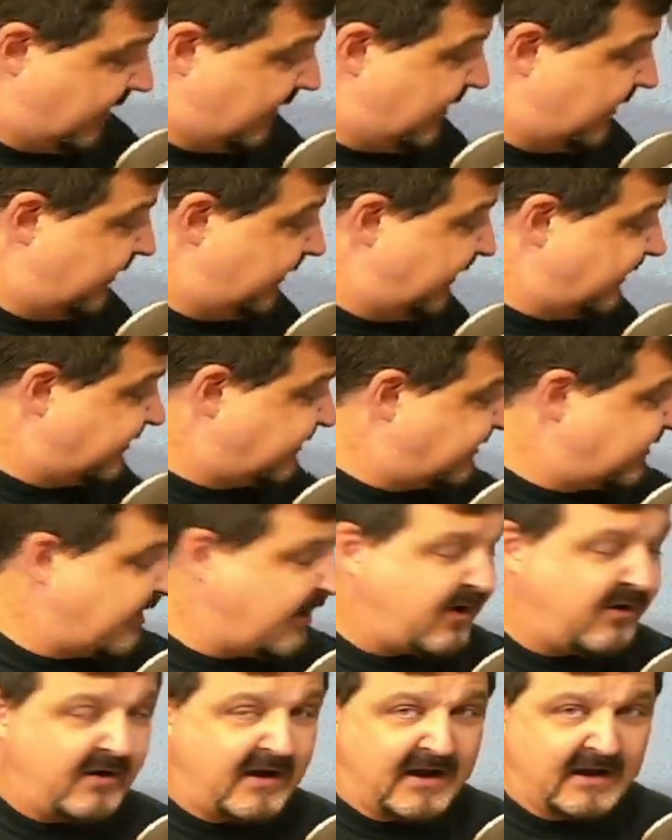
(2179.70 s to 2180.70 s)
They
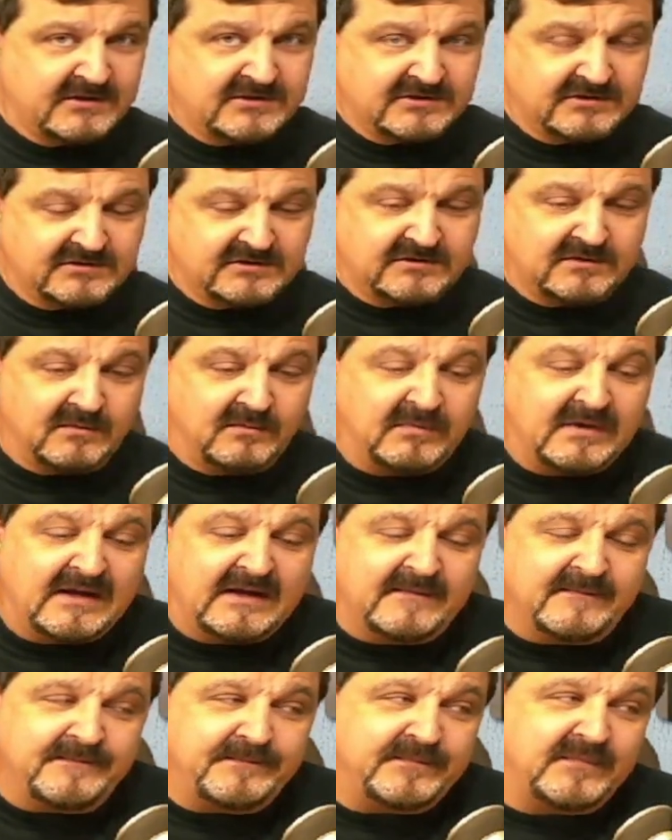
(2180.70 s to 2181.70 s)
sell actions.
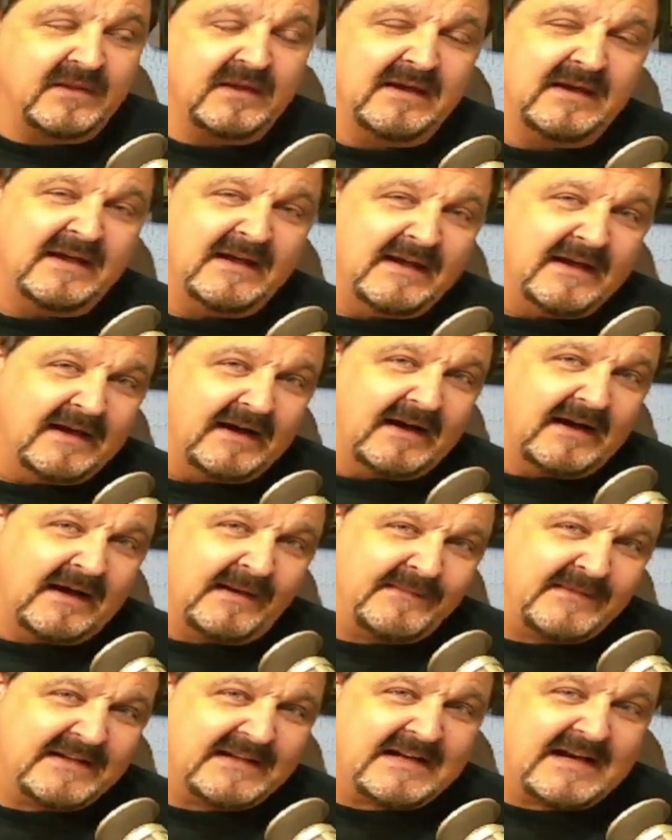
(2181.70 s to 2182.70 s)
But
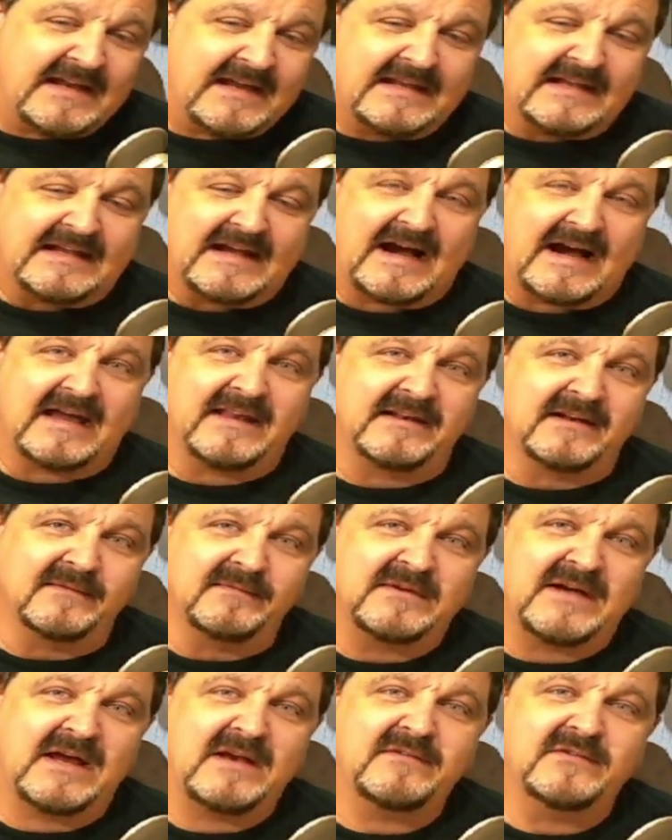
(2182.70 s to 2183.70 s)
I'm the kind of guy that
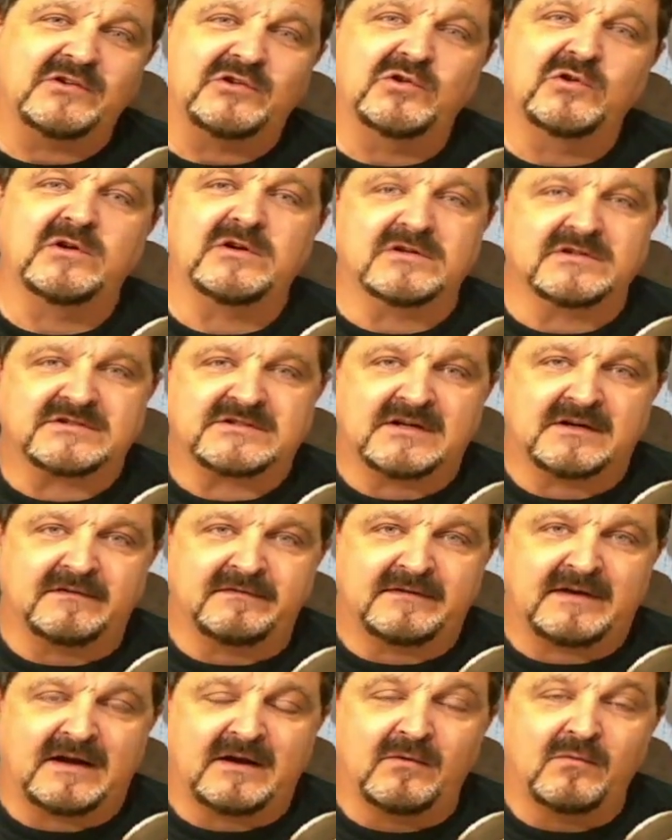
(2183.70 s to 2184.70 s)
I'm kind of a
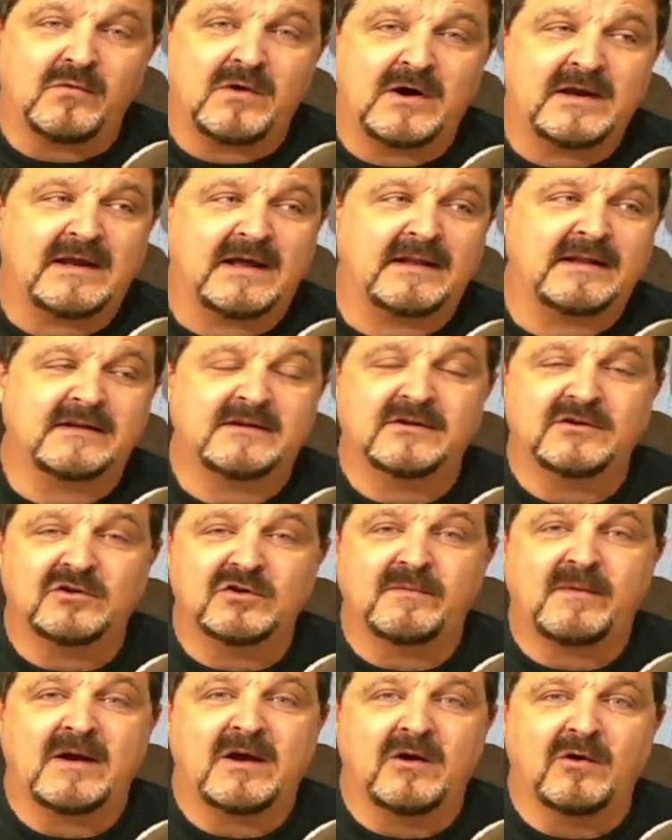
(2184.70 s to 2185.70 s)
do-it-yourself guy. One, I like to
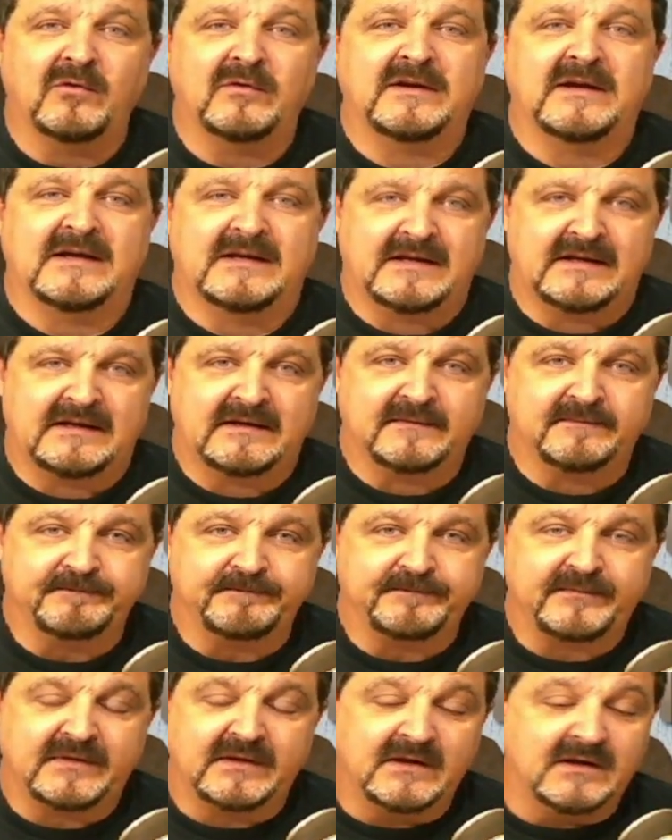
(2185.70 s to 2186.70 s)
do my own editing.
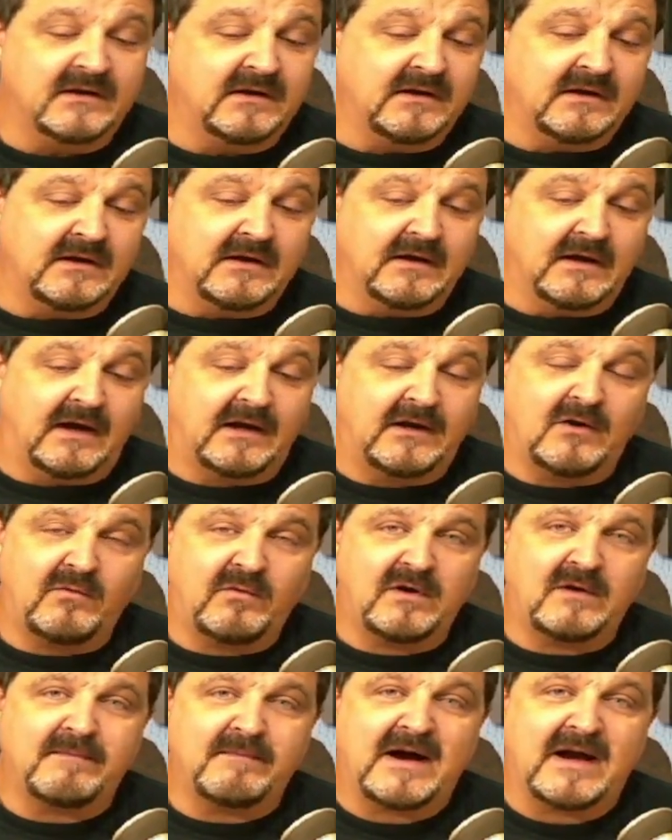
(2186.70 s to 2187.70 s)
I don't
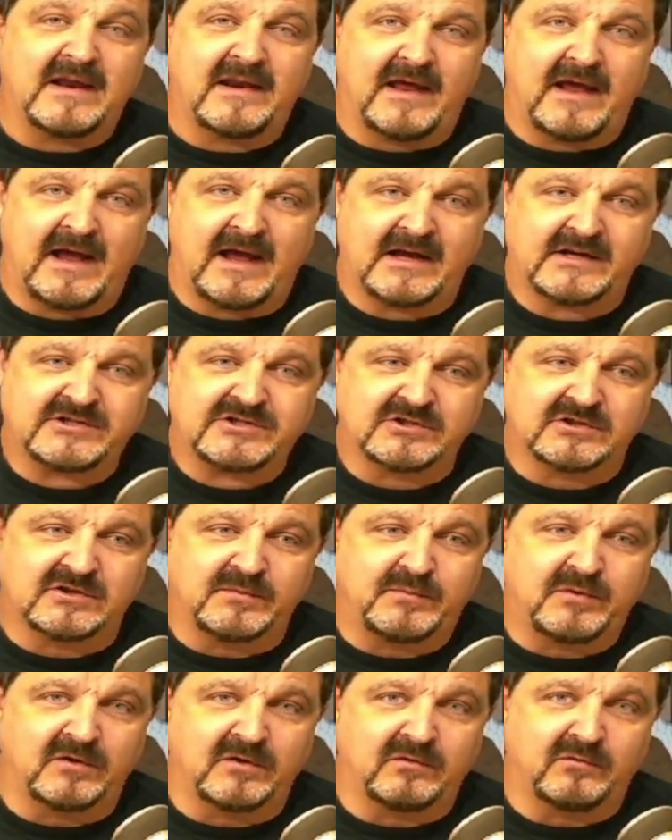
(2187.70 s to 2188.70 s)
want to buy an action
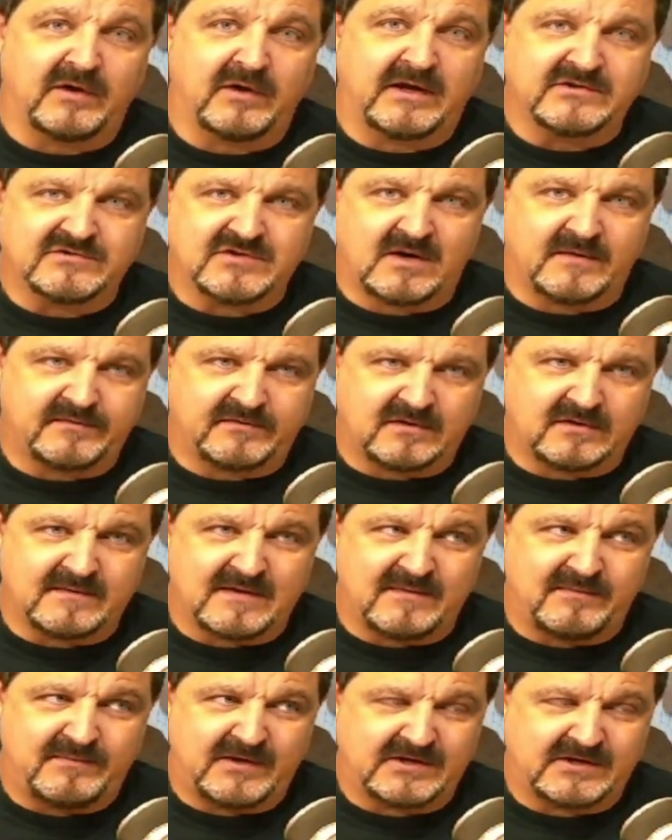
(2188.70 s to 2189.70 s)
to put raindrops on
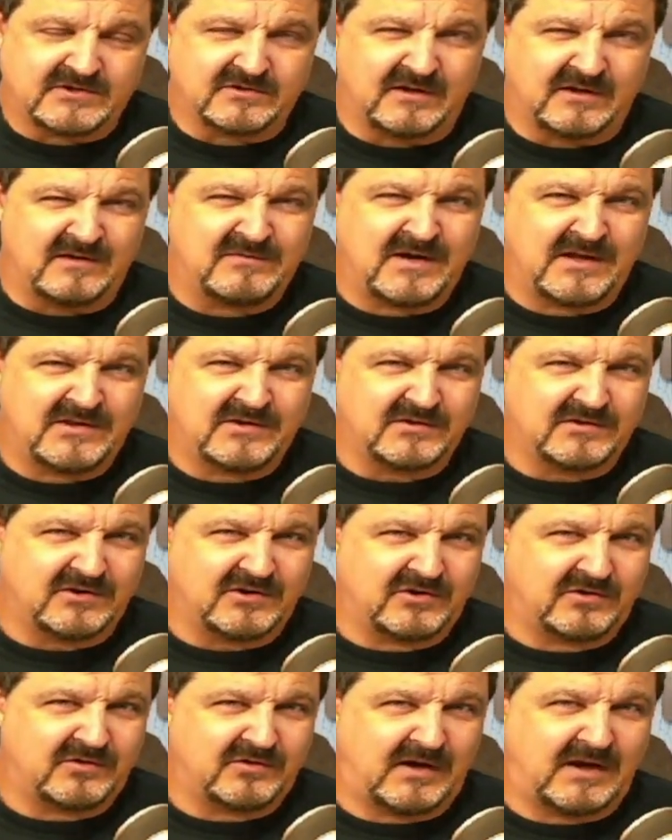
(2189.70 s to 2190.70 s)
my picture. I'd rather
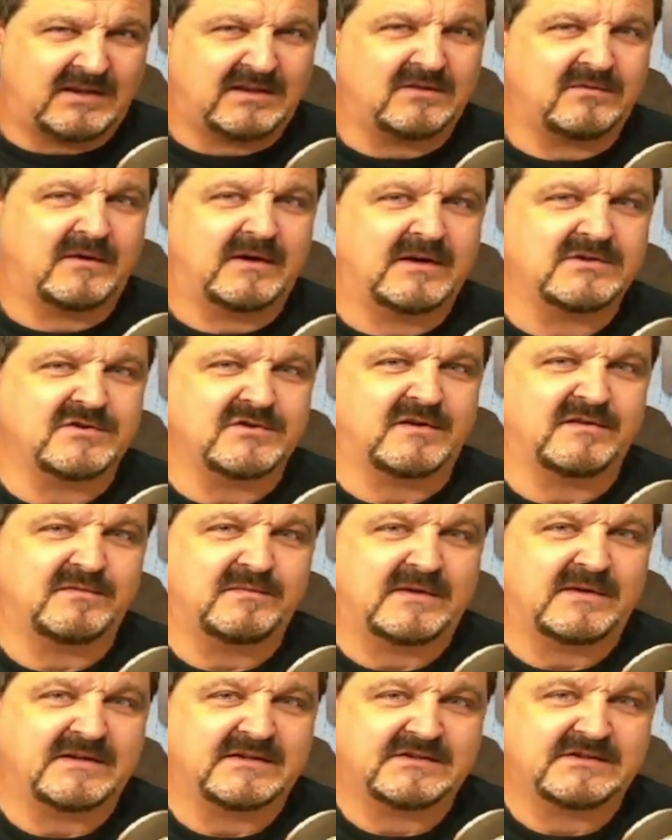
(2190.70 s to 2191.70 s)
create the
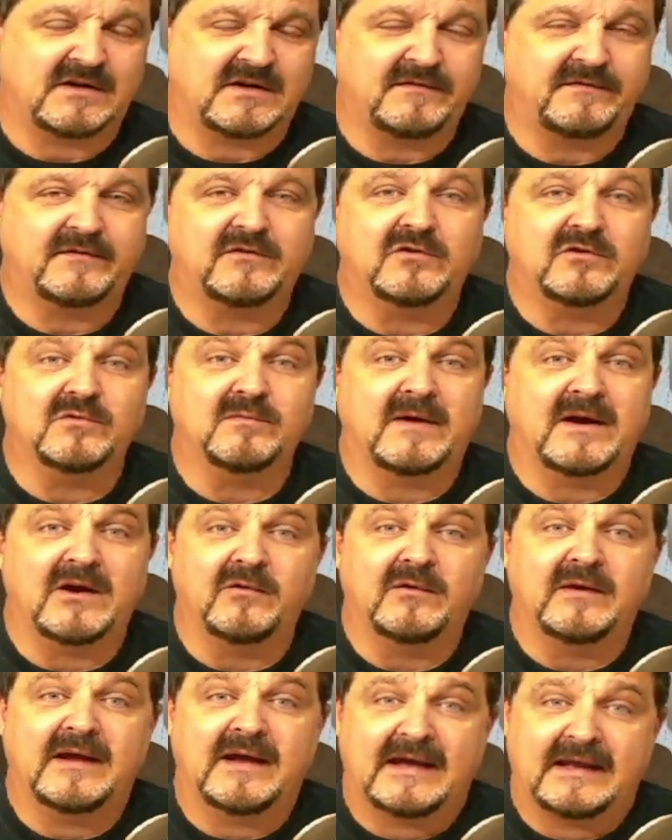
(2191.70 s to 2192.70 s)
raindrops myself and do my
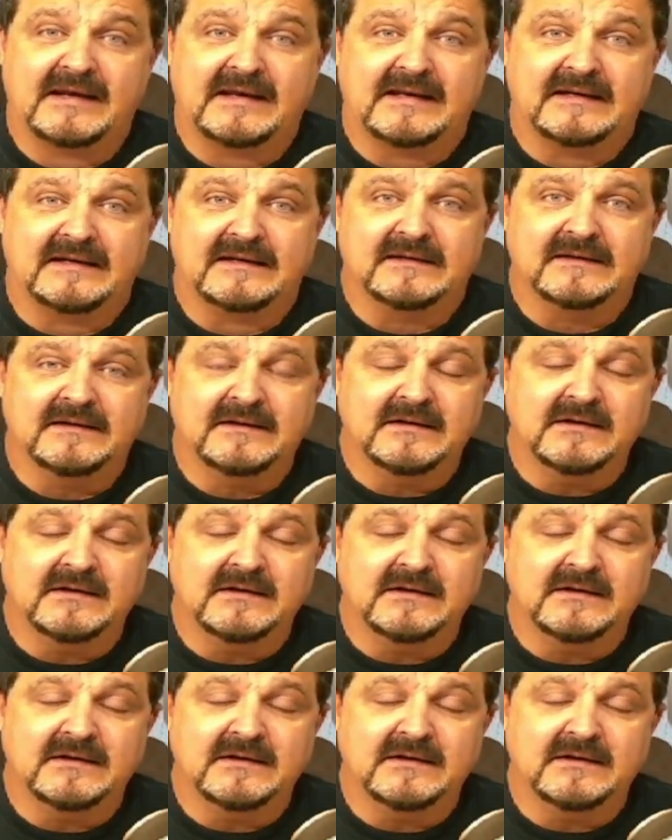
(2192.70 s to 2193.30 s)
own editing.